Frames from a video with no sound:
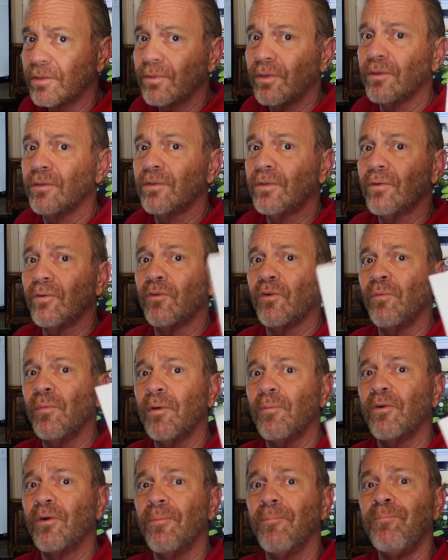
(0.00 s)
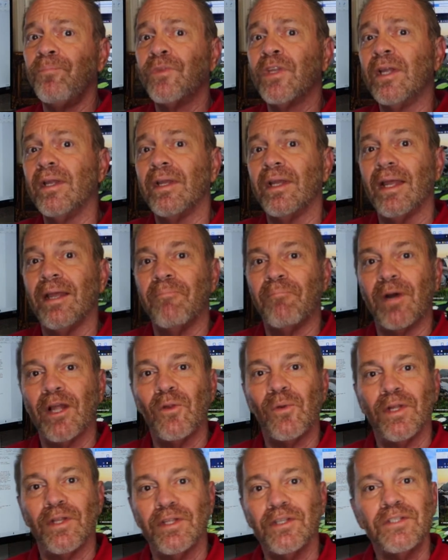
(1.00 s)
So remember, and by
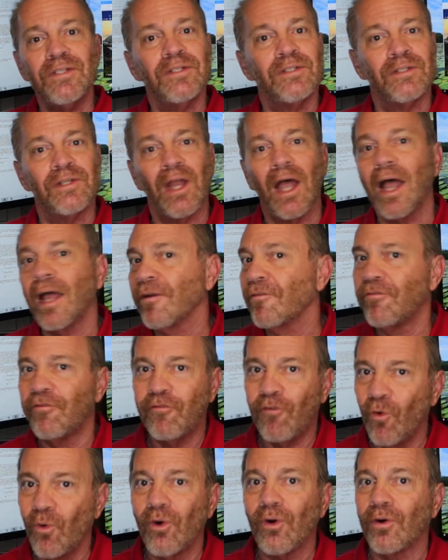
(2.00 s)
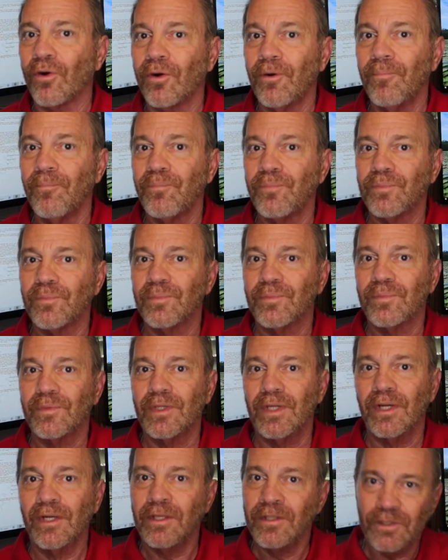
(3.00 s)
the way, this is not for
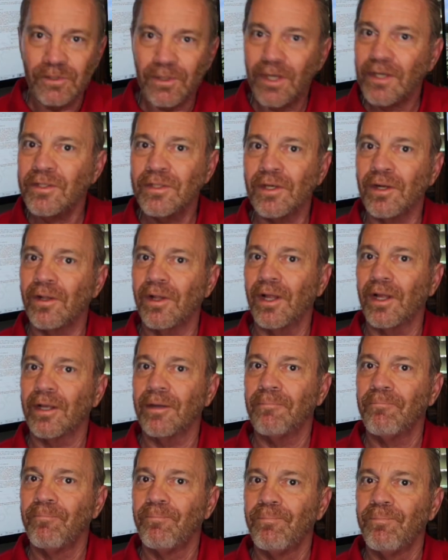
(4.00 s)
a construction client,